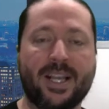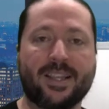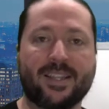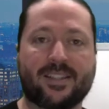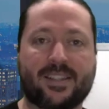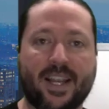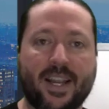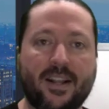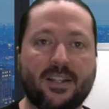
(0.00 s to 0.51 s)
The
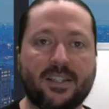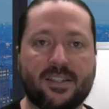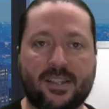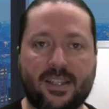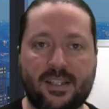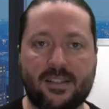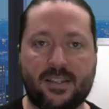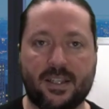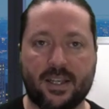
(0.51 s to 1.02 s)
sale
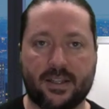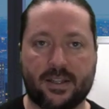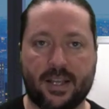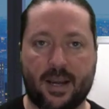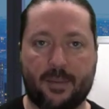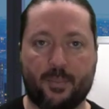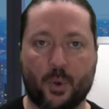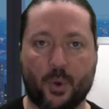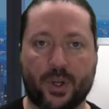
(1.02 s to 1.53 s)
is easy at
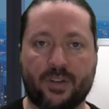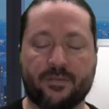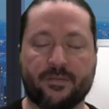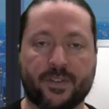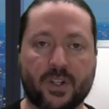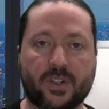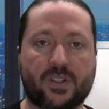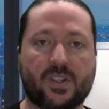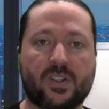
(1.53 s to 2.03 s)
that point
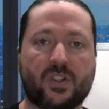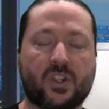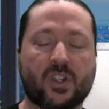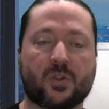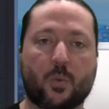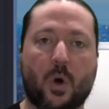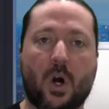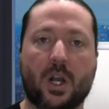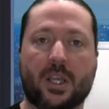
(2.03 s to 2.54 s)
versus
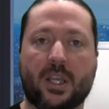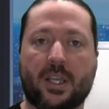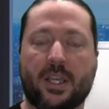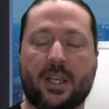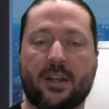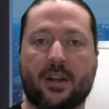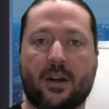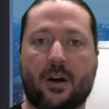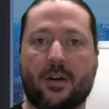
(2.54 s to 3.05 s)
just walking
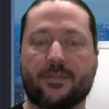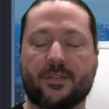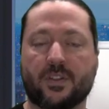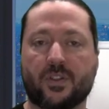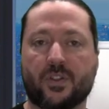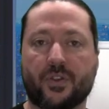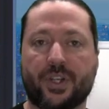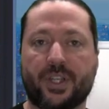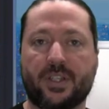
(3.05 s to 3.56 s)
in off the
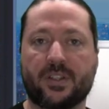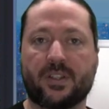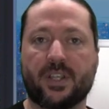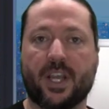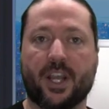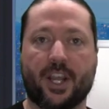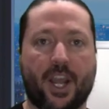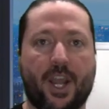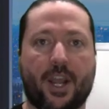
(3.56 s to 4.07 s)
street and
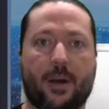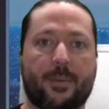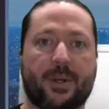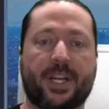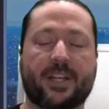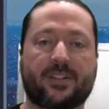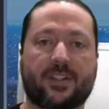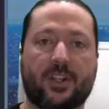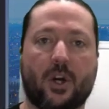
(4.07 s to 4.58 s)
saying, hey, I'm
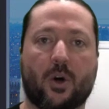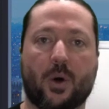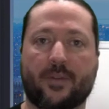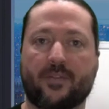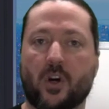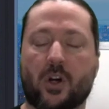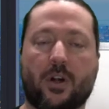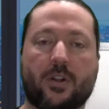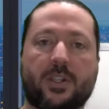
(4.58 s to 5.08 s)
an SEO.
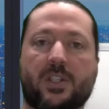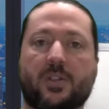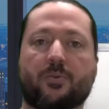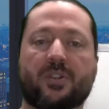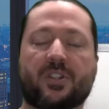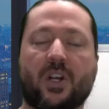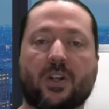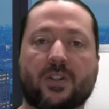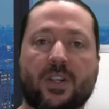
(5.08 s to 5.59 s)
I've got all these
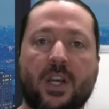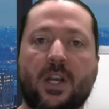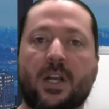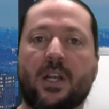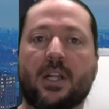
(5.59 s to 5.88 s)
results.